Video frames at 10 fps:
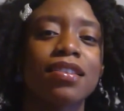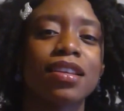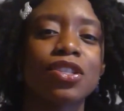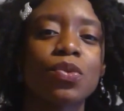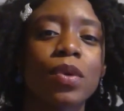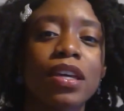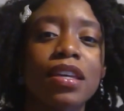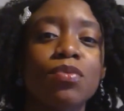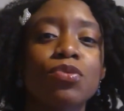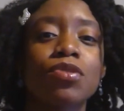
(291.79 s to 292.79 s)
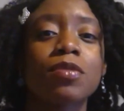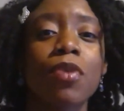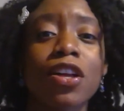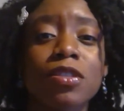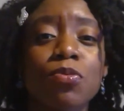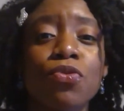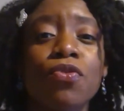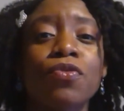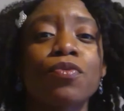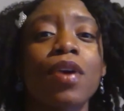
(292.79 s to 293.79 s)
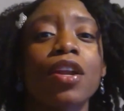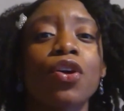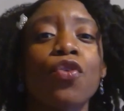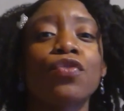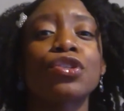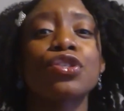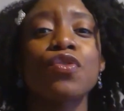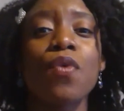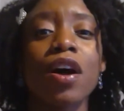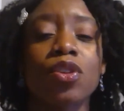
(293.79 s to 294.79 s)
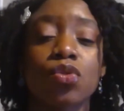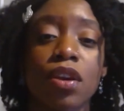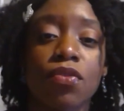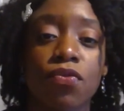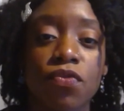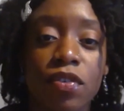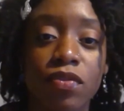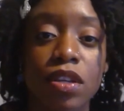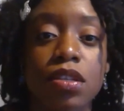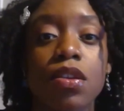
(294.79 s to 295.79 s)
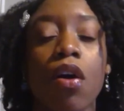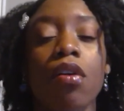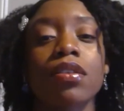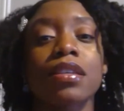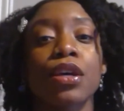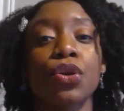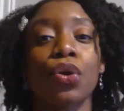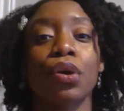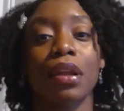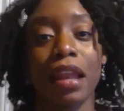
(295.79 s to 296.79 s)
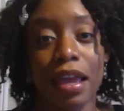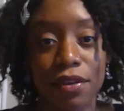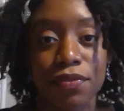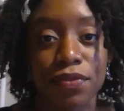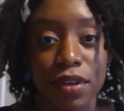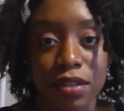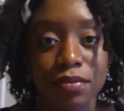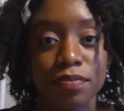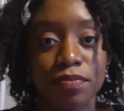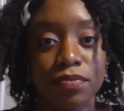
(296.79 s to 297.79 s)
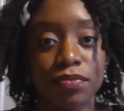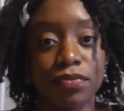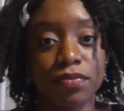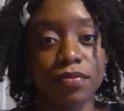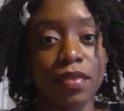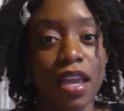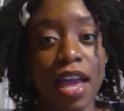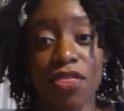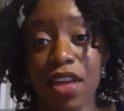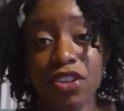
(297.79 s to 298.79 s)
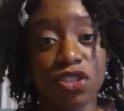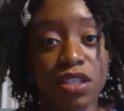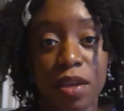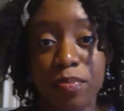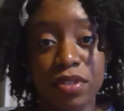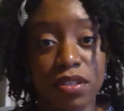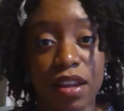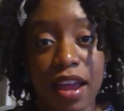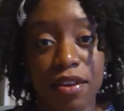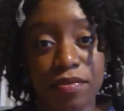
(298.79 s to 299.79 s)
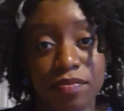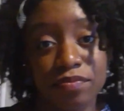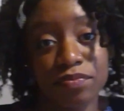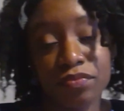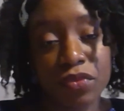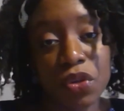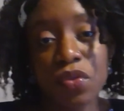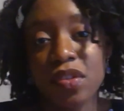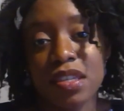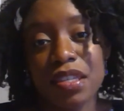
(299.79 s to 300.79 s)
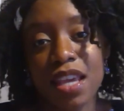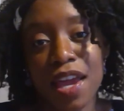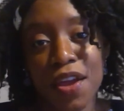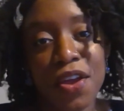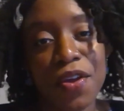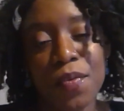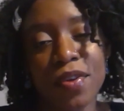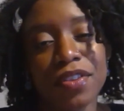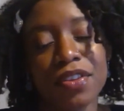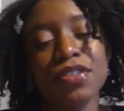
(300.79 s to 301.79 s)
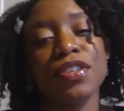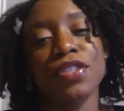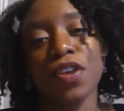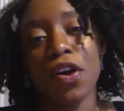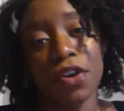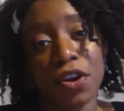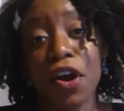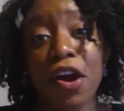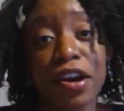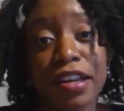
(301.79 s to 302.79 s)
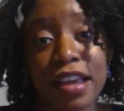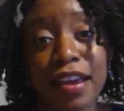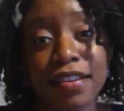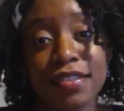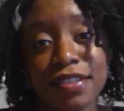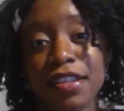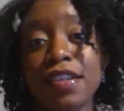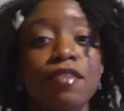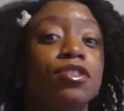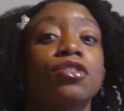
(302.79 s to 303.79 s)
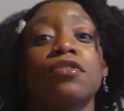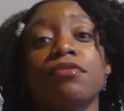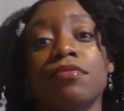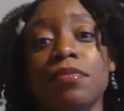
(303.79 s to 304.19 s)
that Twinkie was responsible for writing over 250 songs in her life. And that's just up until now. Who's to say when there's a song on her heart again if she'll